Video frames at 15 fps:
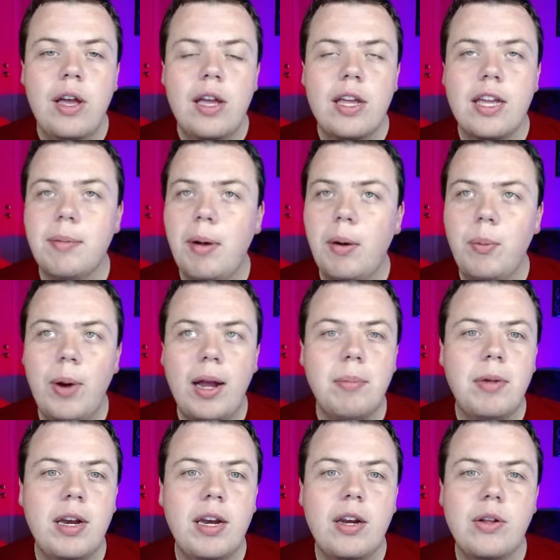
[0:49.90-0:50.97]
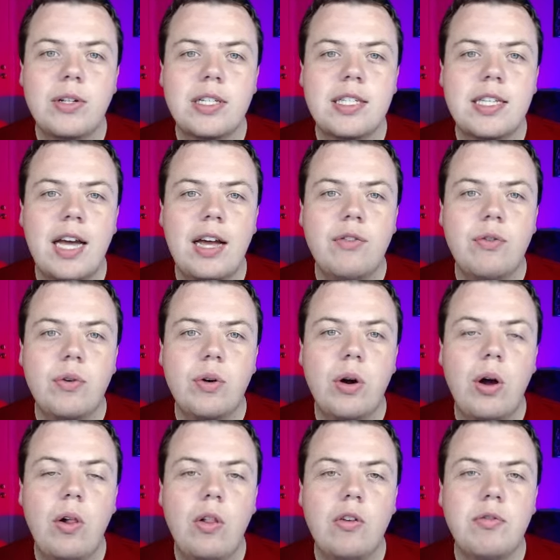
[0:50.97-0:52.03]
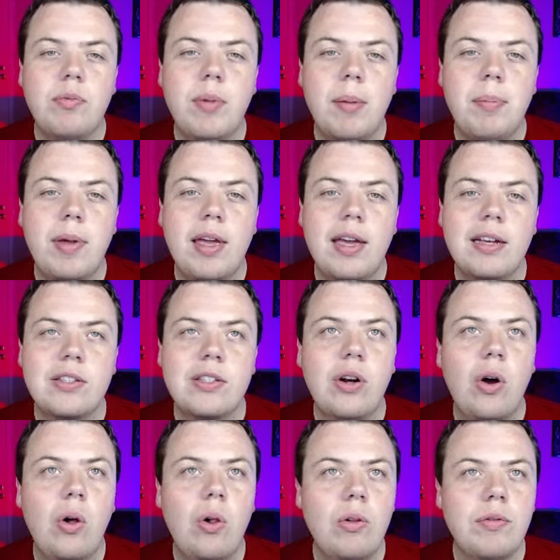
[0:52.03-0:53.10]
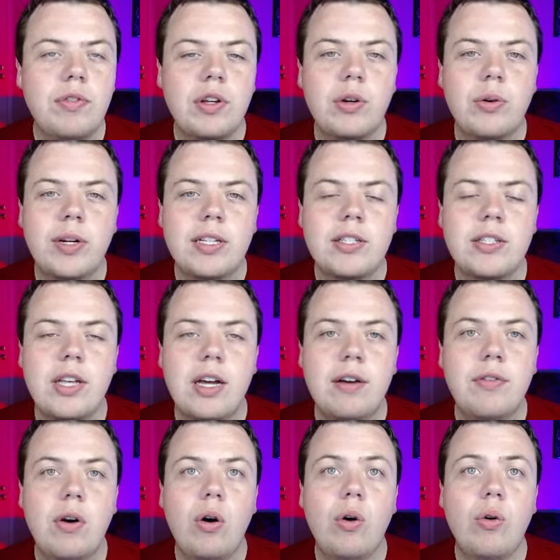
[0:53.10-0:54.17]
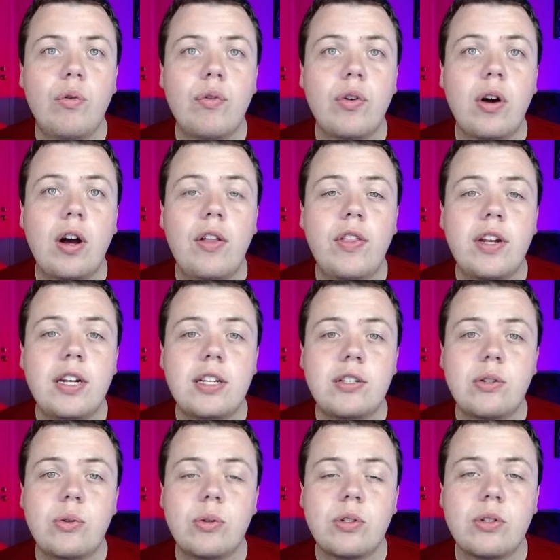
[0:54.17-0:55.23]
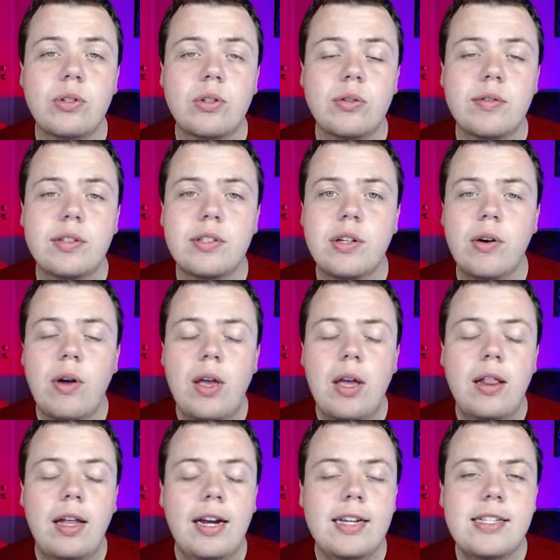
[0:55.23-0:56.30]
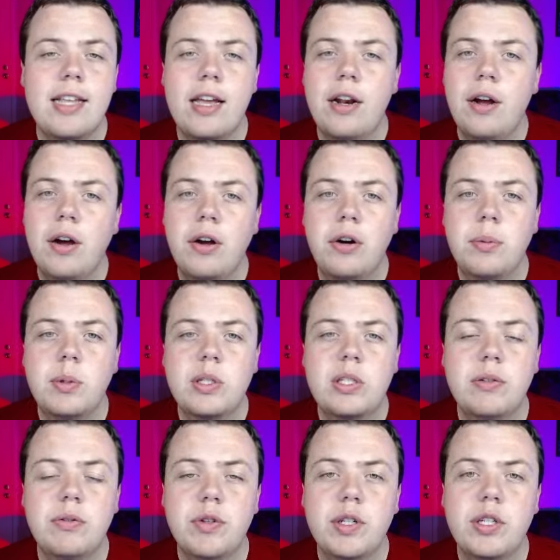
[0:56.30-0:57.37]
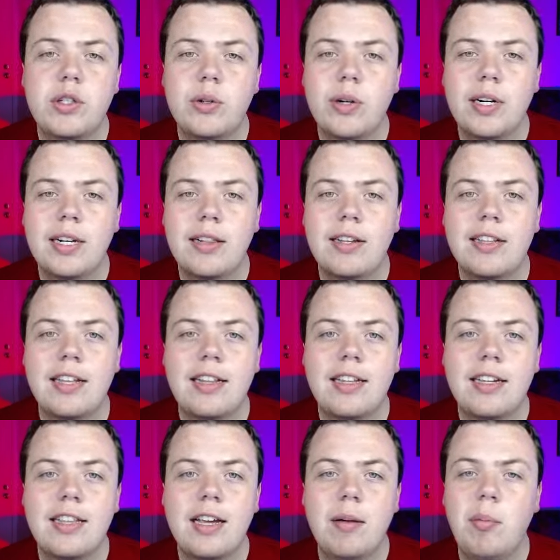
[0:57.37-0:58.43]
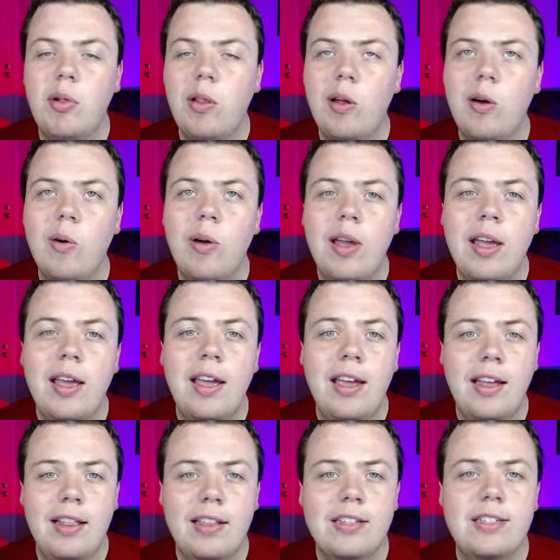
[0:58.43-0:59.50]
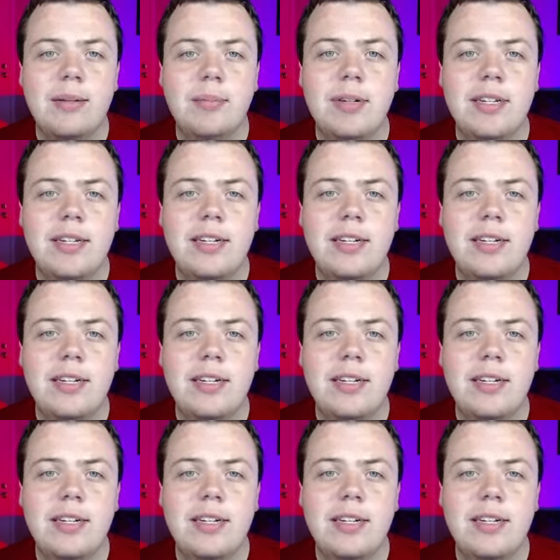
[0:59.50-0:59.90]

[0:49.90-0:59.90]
and get my recommended unit size for all of my picks and all of the great stuff over on the Discord server. So like I said, 100% free to join. Click that link down below. And let's jump into